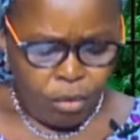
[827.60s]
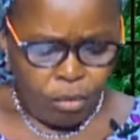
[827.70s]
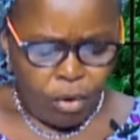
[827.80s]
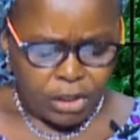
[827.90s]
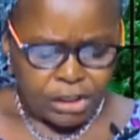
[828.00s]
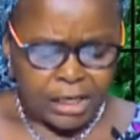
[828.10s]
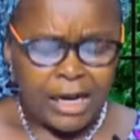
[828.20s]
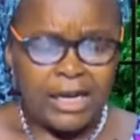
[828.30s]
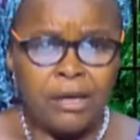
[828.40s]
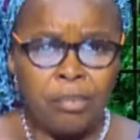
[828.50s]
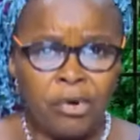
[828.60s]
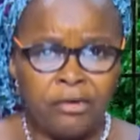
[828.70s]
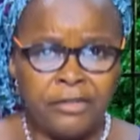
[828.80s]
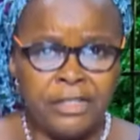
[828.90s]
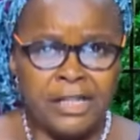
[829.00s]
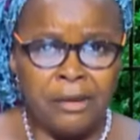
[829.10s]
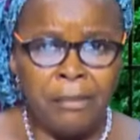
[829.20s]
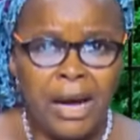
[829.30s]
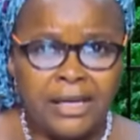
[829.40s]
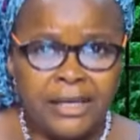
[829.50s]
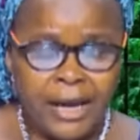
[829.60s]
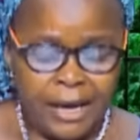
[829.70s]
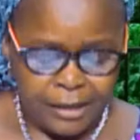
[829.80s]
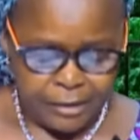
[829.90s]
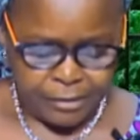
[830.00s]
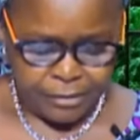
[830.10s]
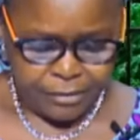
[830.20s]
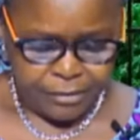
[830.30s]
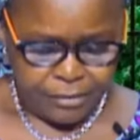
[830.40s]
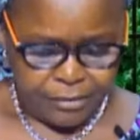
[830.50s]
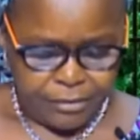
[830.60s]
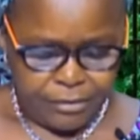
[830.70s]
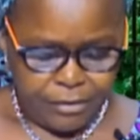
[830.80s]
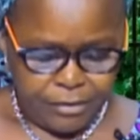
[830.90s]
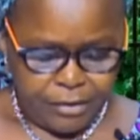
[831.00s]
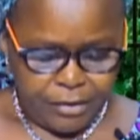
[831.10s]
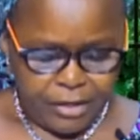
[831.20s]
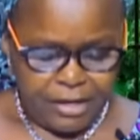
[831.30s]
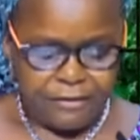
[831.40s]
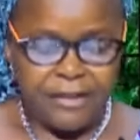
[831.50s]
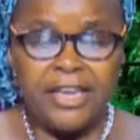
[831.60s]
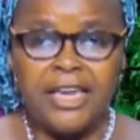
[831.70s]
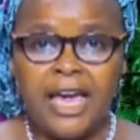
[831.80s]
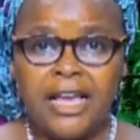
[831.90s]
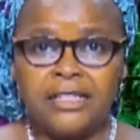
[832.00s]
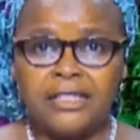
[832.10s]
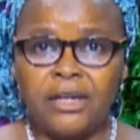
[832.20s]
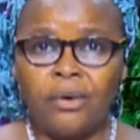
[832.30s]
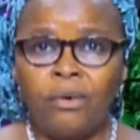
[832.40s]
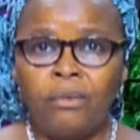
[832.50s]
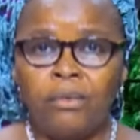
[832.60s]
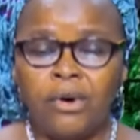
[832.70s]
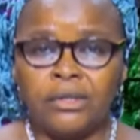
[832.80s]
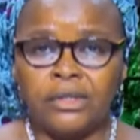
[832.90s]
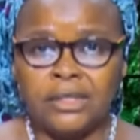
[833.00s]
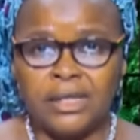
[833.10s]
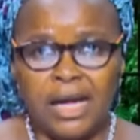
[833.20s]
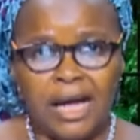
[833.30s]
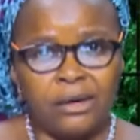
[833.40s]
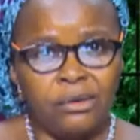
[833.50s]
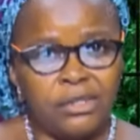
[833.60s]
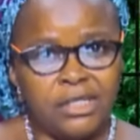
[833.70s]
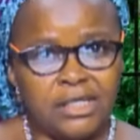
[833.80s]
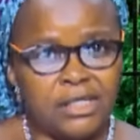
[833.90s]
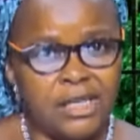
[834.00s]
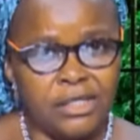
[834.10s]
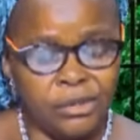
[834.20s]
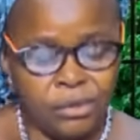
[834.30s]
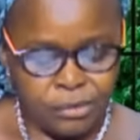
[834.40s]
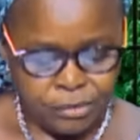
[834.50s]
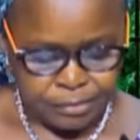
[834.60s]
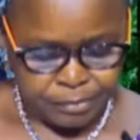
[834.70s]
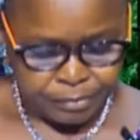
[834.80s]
What shall it profit a man then if he gains the whole world and loses his soul?